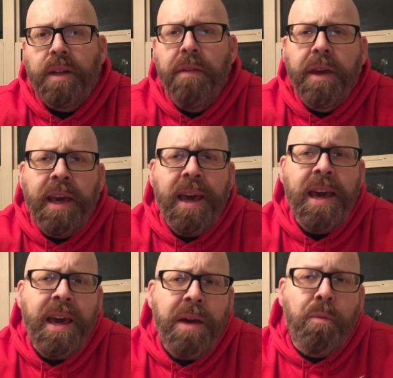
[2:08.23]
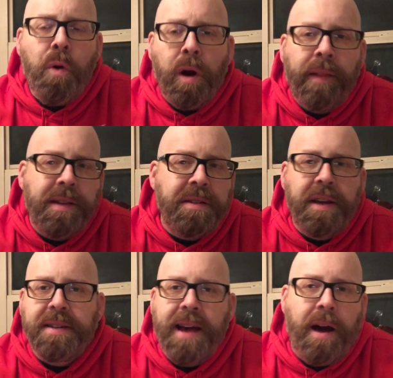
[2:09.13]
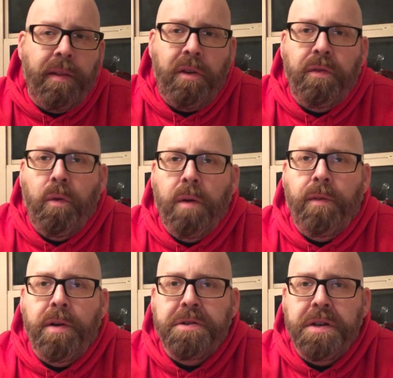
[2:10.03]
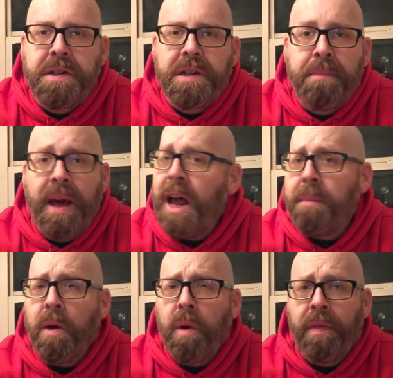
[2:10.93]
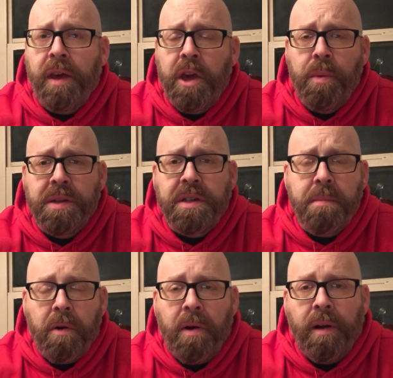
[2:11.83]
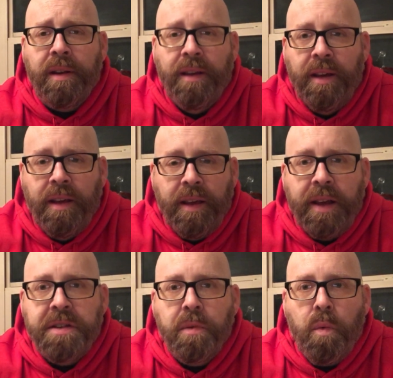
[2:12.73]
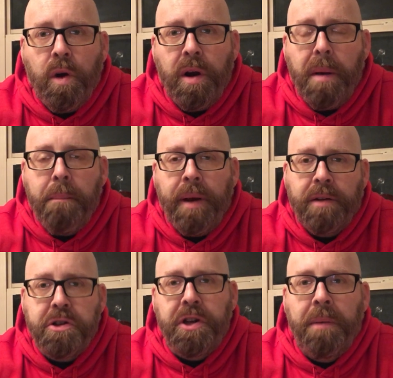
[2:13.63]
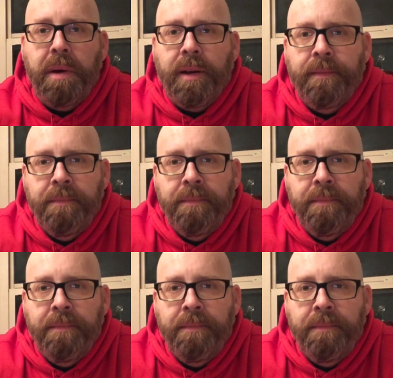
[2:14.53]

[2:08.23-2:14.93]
The key word that sticks out in these four verses, it may not be a word that you would simmer on, is the word Beersheba.